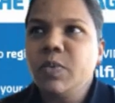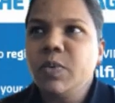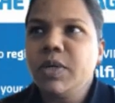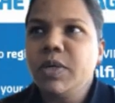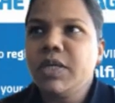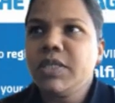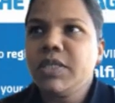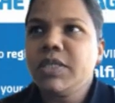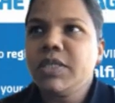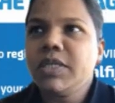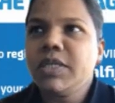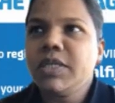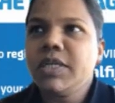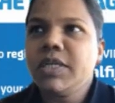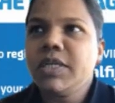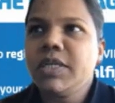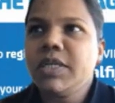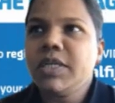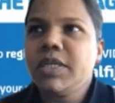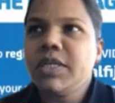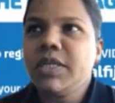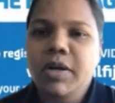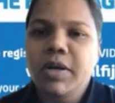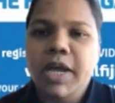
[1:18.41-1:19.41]
we are sitting at
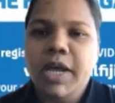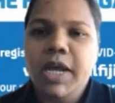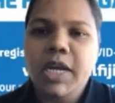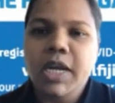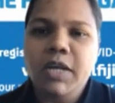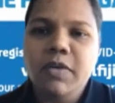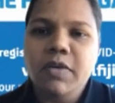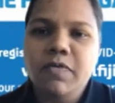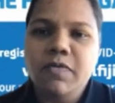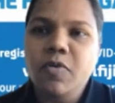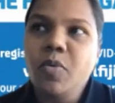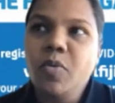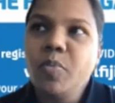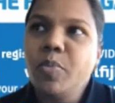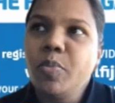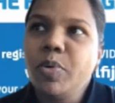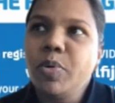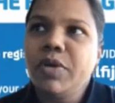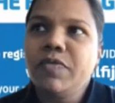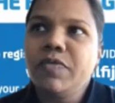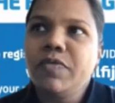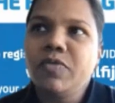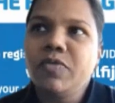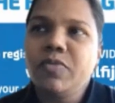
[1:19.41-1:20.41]
about
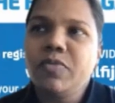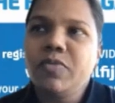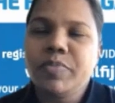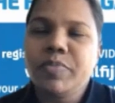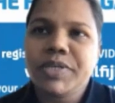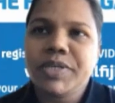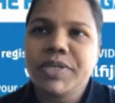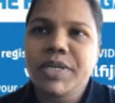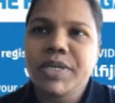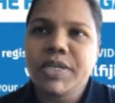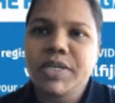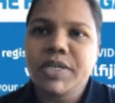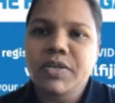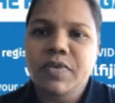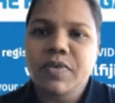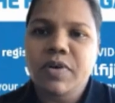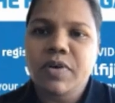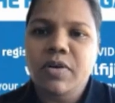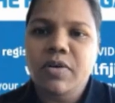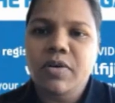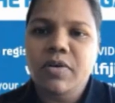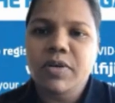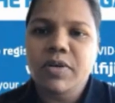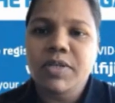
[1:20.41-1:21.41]
84.4% of
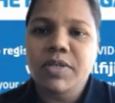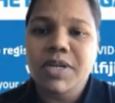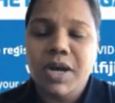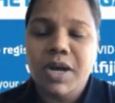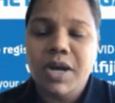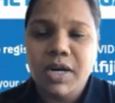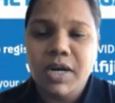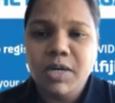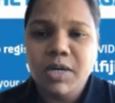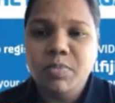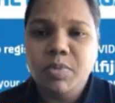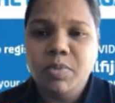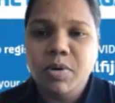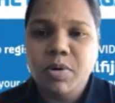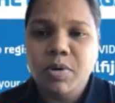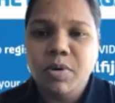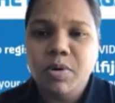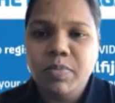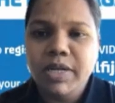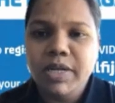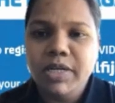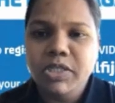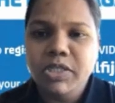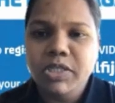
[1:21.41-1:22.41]
our target
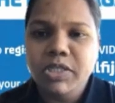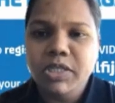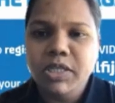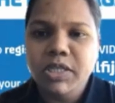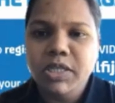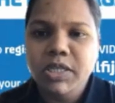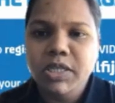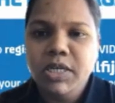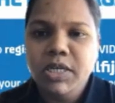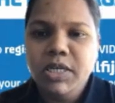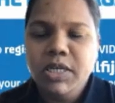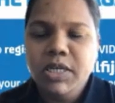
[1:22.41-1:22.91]
population